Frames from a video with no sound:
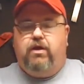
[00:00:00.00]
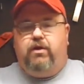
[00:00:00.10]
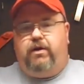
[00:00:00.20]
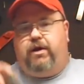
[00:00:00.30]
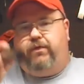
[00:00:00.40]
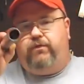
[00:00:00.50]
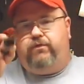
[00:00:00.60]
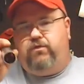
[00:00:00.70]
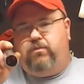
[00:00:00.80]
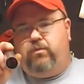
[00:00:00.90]
Now, this
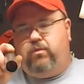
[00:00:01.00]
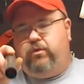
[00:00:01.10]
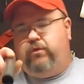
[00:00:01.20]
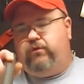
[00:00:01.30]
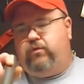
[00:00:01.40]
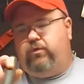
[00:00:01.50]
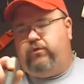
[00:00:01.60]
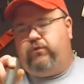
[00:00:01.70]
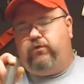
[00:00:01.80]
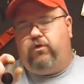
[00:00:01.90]
tubing we're using,
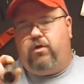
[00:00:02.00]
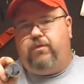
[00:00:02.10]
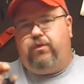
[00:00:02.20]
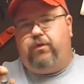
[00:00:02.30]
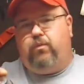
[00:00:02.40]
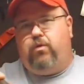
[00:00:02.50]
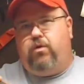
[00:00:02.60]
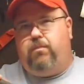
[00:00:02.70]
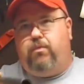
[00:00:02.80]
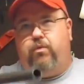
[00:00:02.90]
which is a common thin
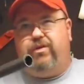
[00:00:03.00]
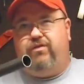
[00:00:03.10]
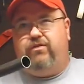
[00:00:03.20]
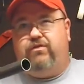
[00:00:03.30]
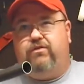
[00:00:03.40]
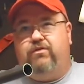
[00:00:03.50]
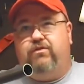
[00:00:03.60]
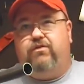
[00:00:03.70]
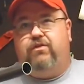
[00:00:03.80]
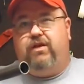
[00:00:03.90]
wall,
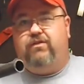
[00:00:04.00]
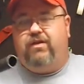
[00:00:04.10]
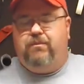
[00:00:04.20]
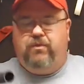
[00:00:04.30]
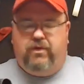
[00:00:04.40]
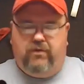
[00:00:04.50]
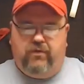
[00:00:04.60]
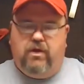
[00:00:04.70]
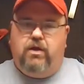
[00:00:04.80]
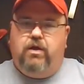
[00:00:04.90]
0.6, I believe,
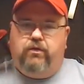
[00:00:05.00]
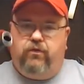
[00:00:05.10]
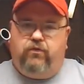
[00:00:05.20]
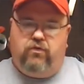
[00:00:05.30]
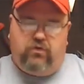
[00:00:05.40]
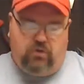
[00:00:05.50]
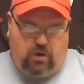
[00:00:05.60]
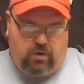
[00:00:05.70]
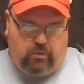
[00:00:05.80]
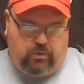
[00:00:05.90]
does
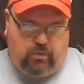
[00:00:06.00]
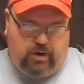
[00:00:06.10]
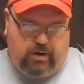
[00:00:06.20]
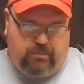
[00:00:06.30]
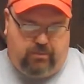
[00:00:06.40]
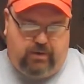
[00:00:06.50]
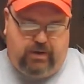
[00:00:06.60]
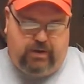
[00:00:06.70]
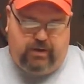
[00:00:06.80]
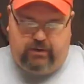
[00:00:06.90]
not require
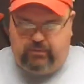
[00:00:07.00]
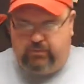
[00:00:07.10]
preheating.